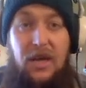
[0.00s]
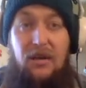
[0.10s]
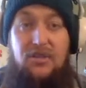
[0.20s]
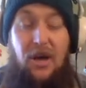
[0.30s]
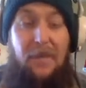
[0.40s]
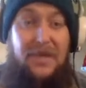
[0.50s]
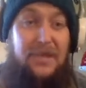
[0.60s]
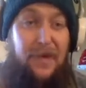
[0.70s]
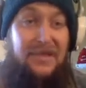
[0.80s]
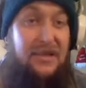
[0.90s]
So I'm
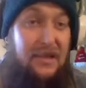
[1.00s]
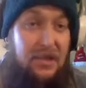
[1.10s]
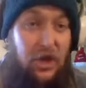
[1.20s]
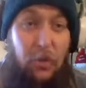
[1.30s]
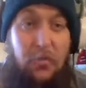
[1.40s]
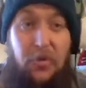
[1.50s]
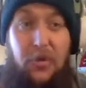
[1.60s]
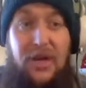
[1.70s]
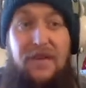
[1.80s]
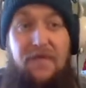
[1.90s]
expecting it to go
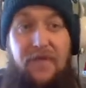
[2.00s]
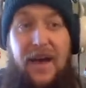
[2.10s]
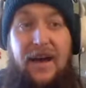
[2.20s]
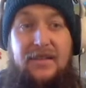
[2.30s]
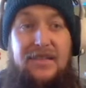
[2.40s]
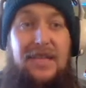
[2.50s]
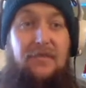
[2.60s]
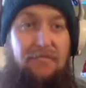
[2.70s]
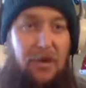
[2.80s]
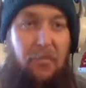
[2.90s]
pretty fast
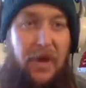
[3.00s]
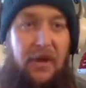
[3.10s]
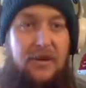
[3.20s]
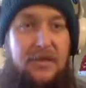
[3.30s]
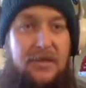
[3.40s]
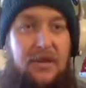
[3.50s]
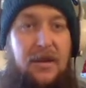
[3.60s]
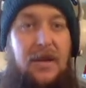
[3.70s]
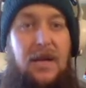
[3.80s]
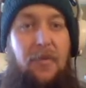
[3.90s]
in comparison,
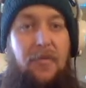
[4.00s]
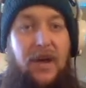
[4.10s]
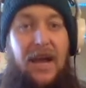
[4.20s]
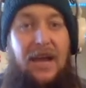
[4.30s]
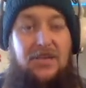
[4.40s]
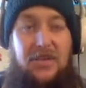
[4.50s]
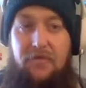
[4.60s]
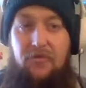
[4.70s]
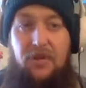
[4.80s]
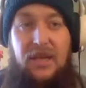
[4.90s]
but I actually
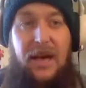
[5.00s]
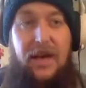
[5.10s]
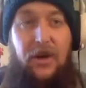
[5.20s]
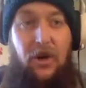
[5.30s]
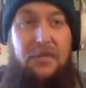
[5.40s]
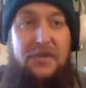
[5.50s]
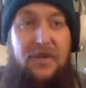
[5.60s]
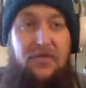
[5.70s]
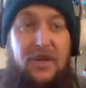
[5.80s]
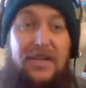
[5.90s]
have really high hopes. So
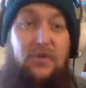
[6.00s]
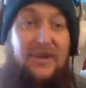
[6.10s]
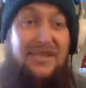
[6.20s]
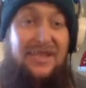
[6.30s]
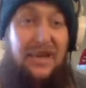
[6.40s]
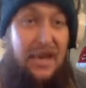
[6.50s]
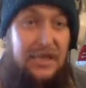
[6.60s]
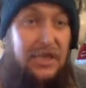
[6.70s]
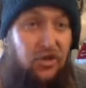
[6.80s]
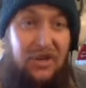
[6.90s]
if you guys want to see
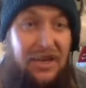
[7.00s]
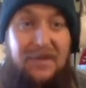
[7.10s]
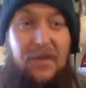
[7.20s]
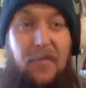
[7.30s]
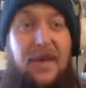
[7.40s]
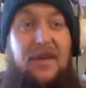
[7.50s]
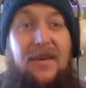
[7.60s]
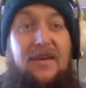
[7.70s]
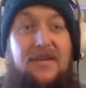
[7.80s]
history in the making